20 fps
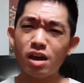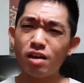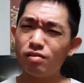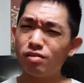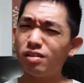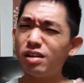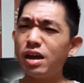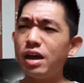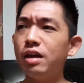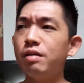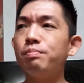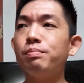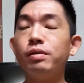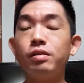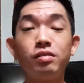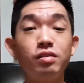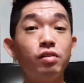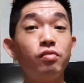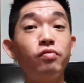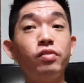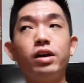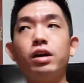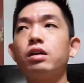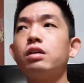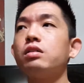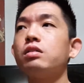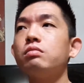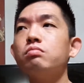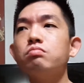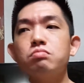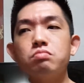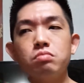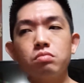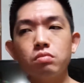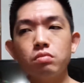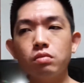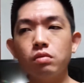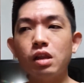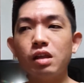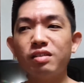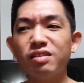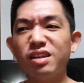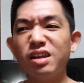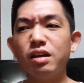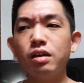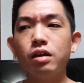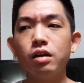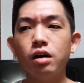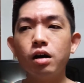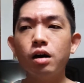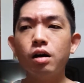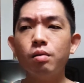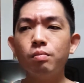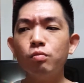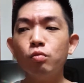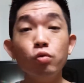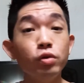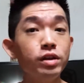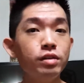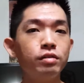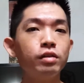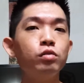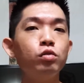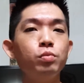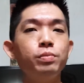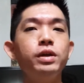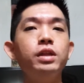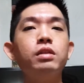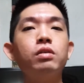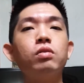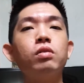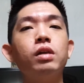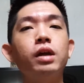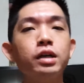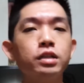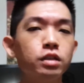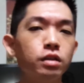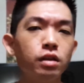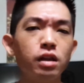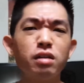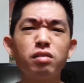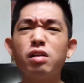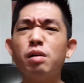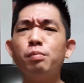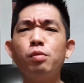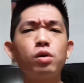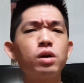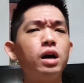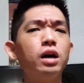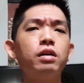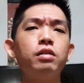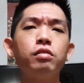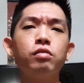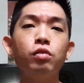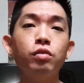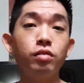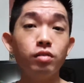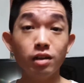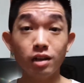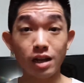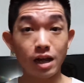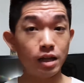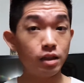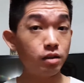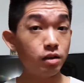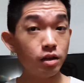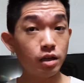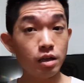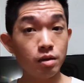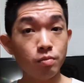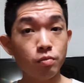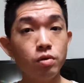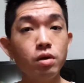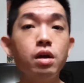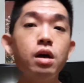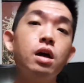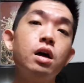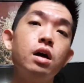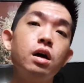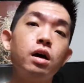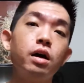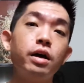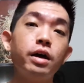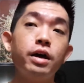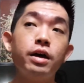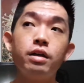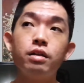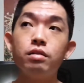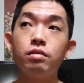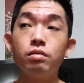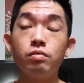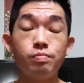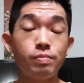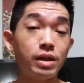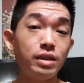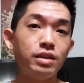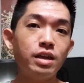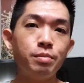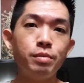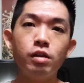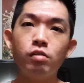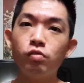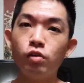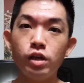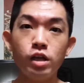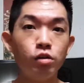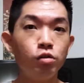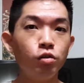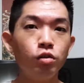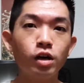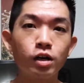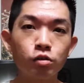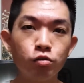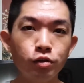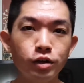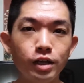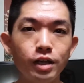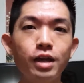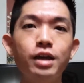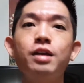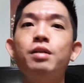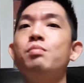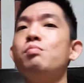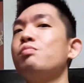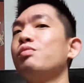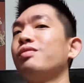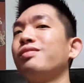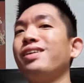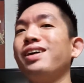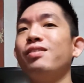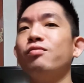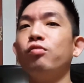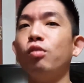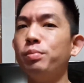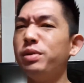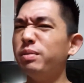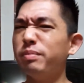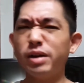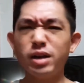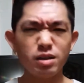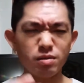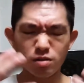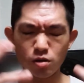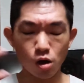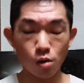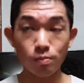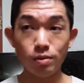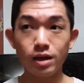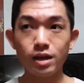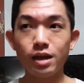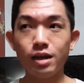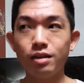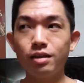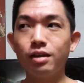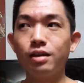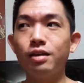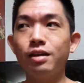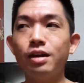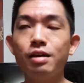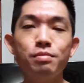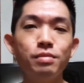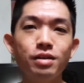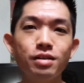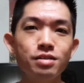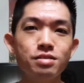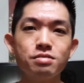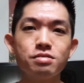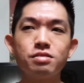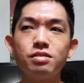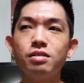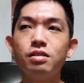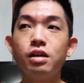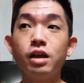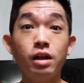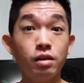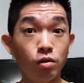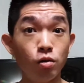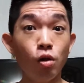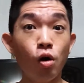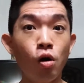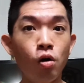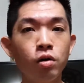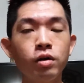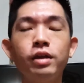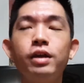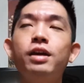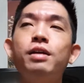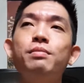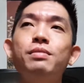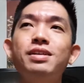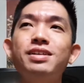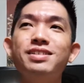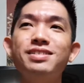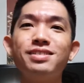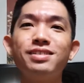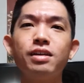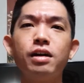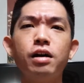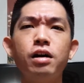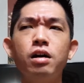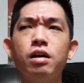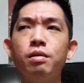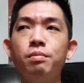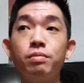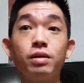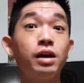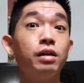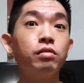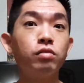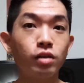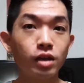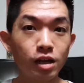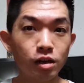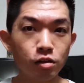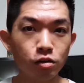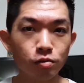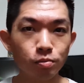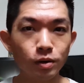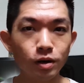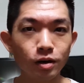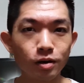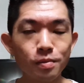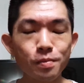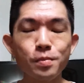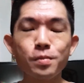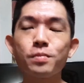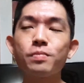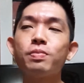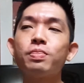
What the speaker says: has a specific, let's say, reason to be in the collection. Like example, Carcassonne is the lighter game, and Pandemic is for introductory games, and for me my complicated game is and long game is Guns of Gettysburg.